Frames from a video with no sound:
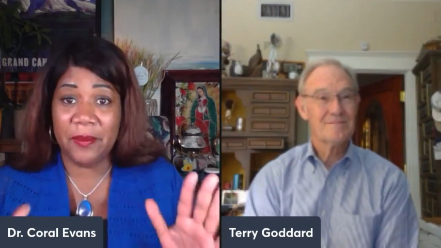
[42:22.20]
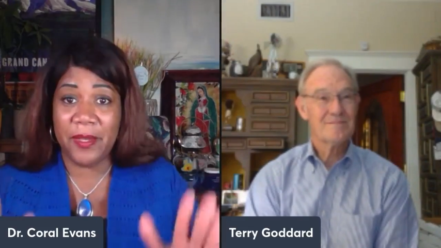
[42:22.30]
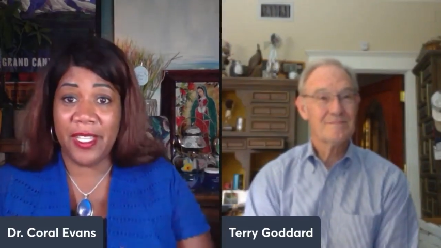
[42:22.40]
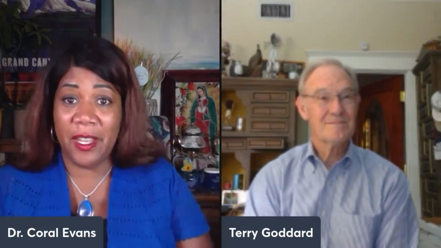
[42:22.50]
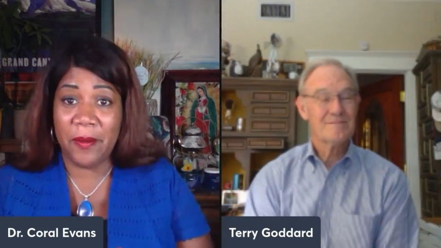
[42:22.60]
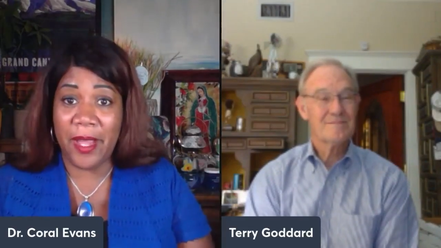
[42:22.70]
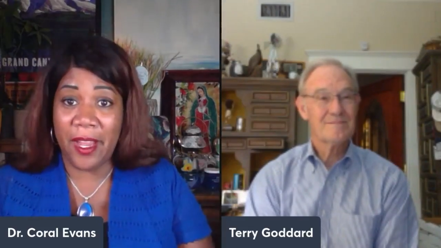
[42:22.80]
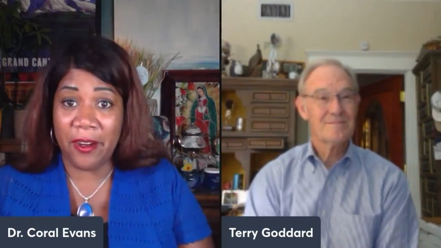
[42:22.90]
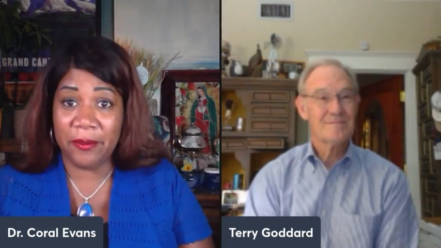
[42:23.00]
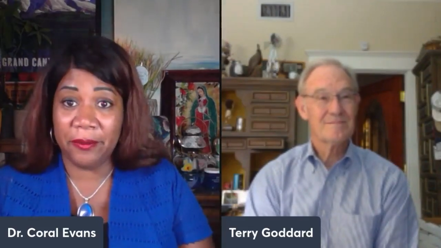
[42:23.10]
Speaker 1: be their
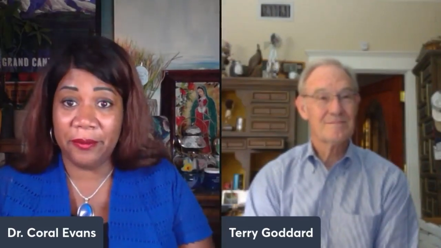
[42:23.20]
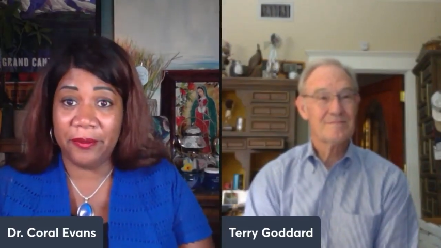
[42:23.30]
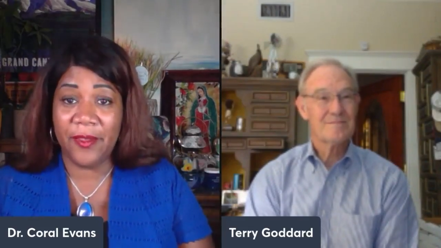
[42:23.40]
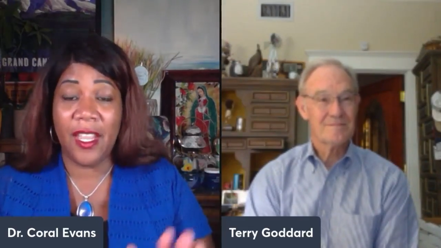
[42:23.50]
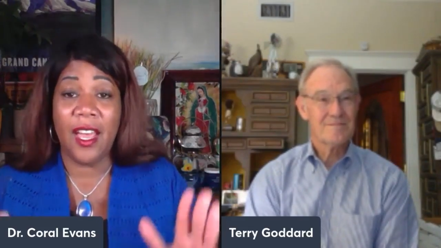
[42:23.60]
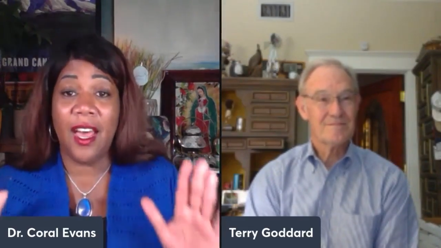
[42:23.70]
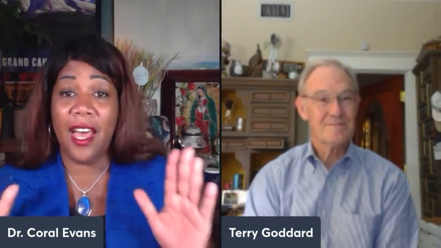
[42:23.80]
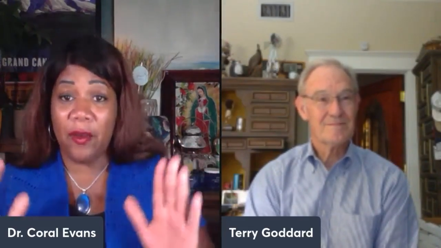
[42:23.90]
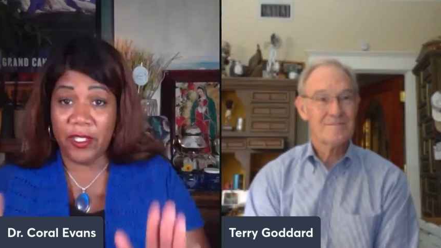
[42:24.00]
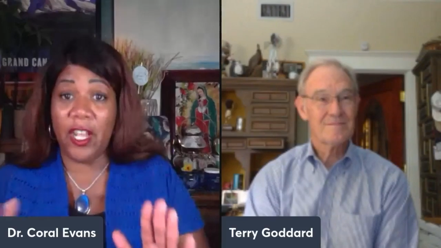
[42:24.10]
mayor.
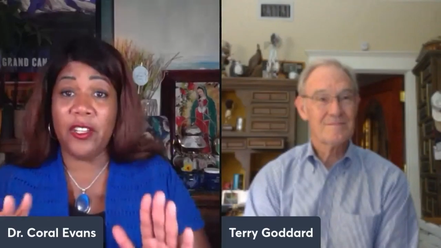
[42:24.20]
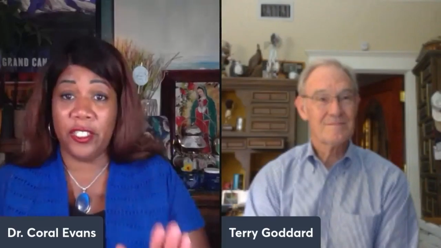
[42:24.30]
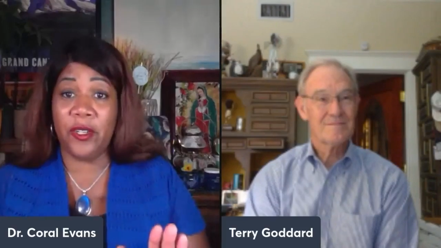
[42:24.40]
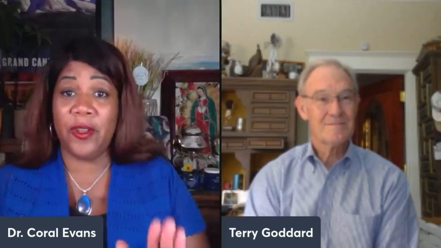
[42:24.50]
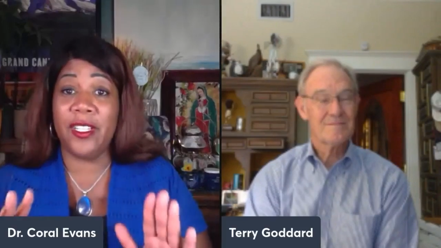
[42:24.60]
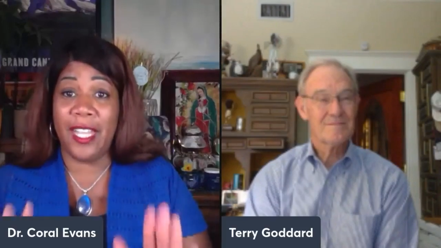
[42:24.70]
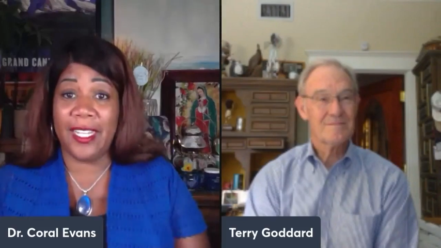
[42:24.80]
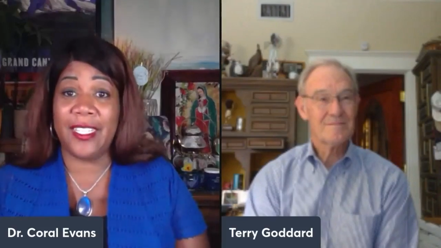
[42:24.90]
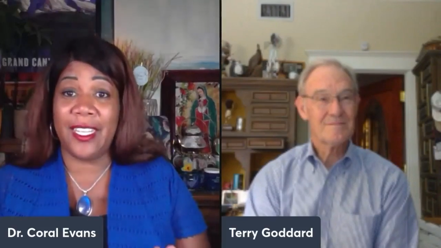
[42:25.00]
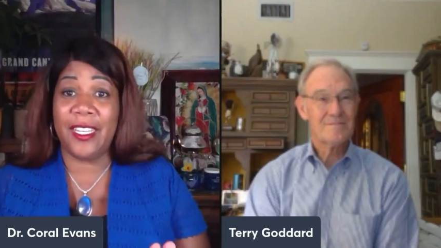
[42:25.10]
I was also
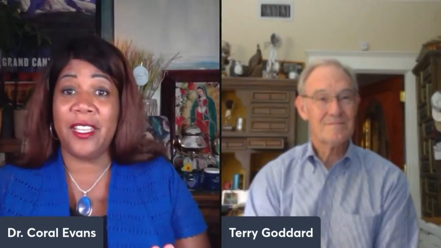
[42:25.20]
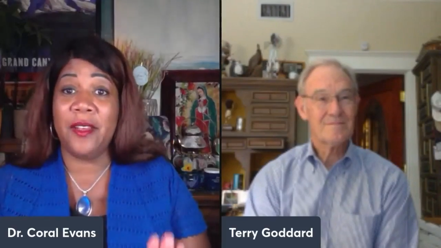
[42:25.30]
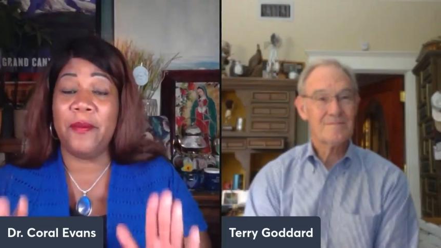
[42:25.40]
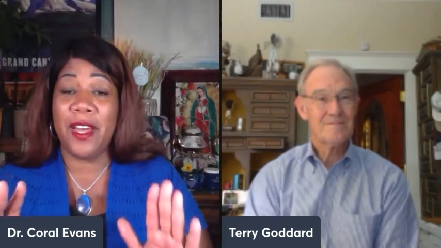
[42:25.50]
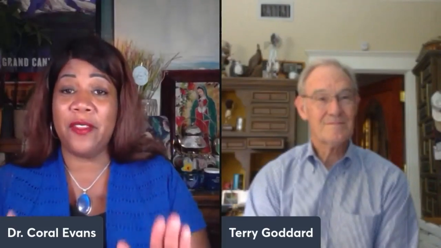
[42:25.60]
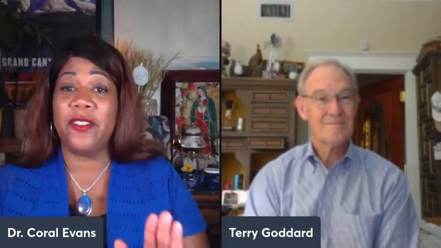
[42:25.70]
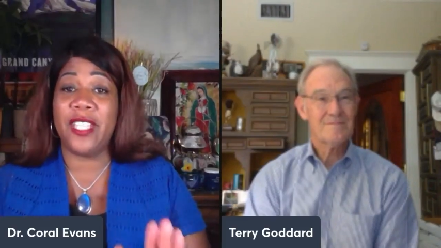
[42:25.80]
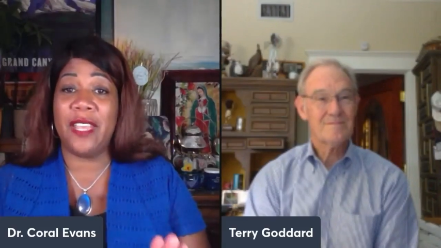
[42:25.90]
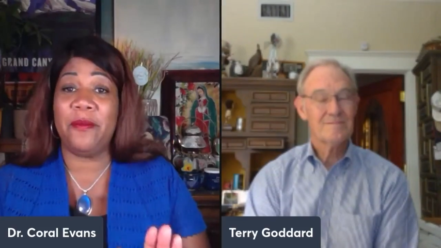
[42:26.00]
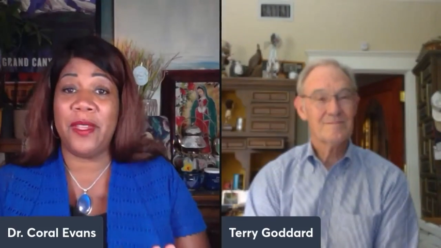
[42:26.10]
elected by those
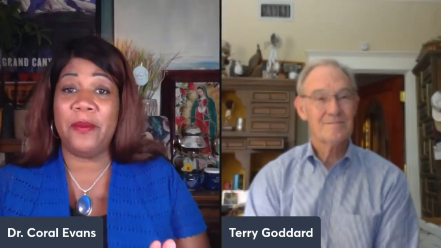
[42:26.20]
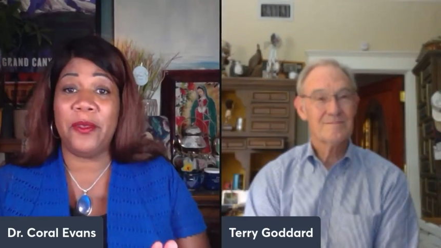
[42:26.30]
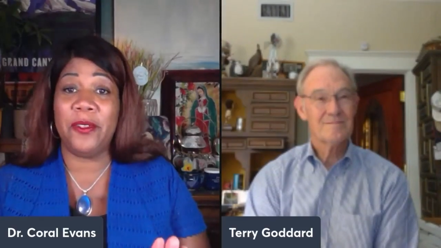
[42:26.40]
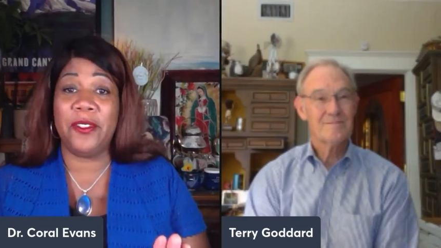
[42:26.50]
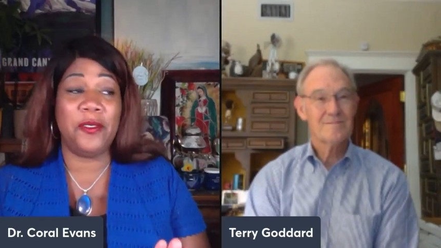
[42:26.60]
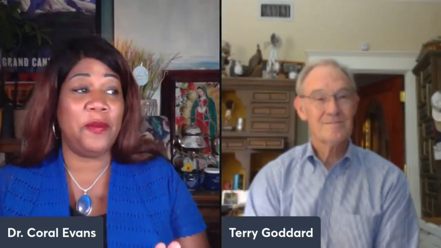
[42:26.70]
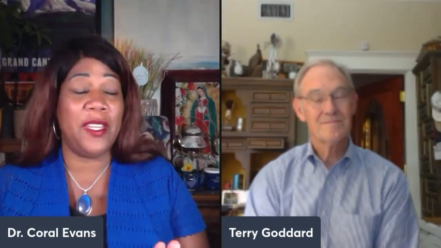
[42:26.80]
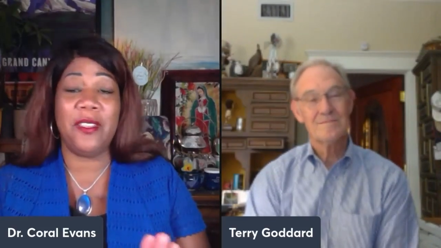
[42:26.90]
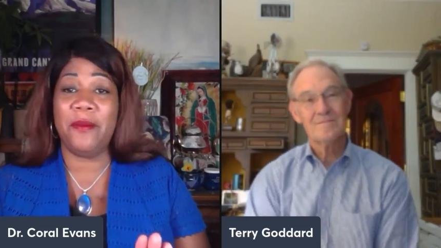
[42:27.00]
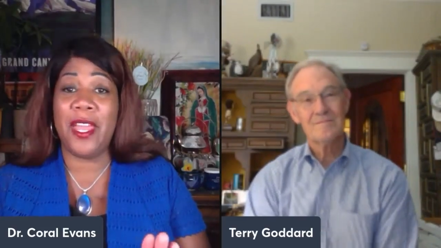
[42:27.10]
same people to
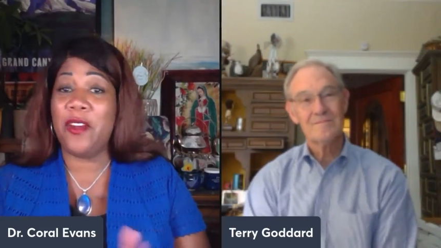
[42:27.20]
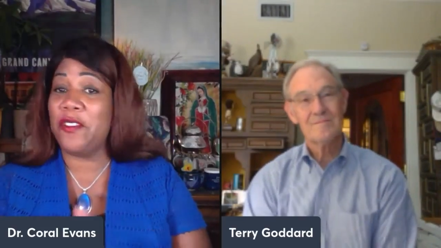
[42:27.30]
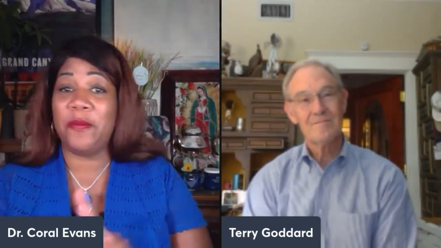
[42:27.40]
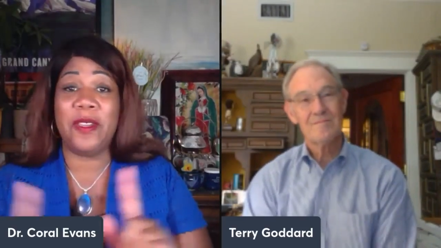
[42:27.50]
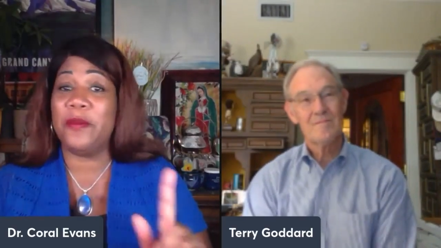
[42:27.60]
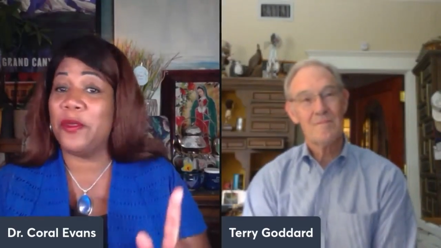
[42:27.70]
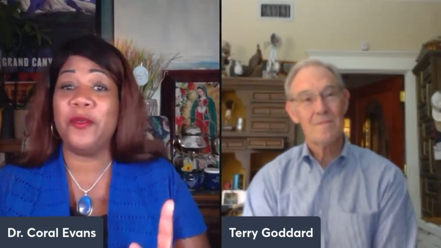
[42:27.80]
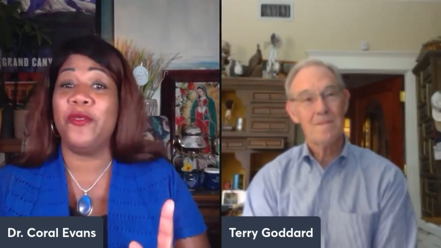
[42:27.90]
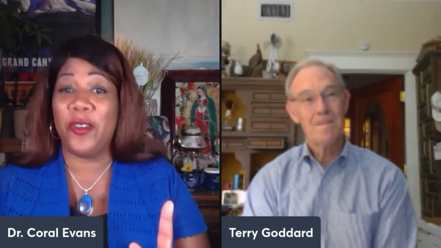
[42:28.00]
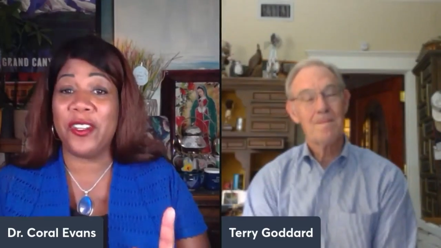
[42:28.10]
be the mayor of the people
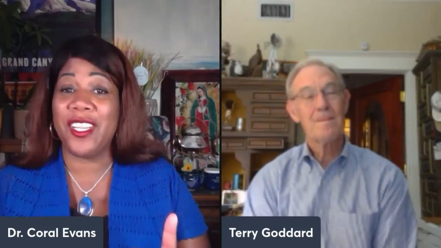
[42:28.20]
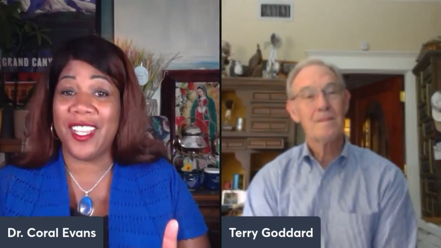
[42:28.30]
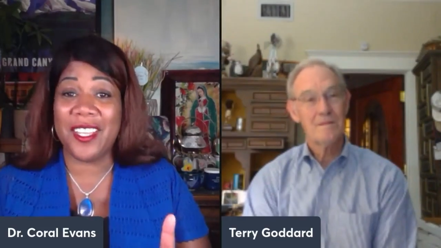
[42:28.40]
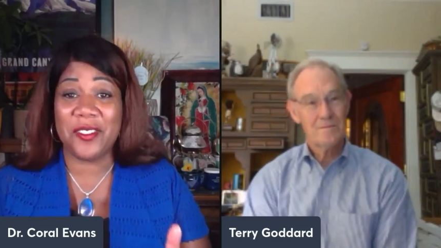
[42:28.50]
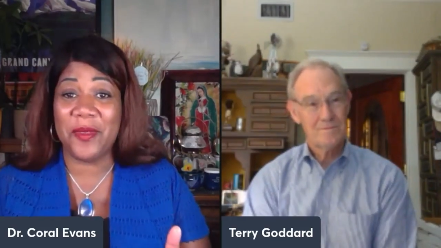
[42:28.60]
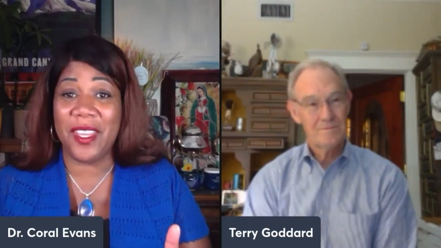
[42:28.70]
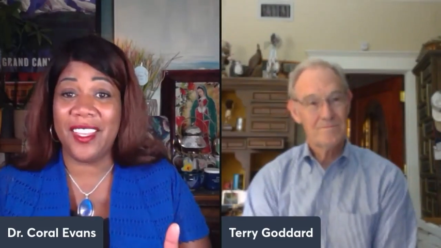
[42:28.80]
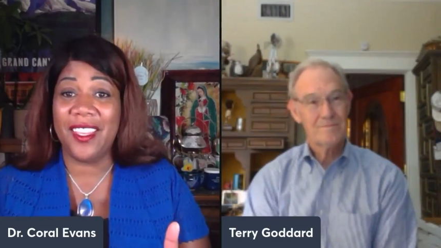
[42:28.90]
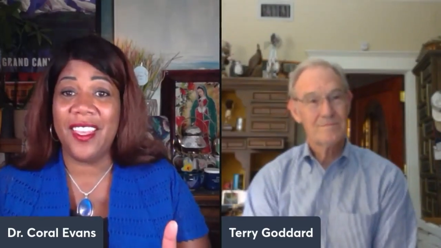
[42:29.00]
who voted against me,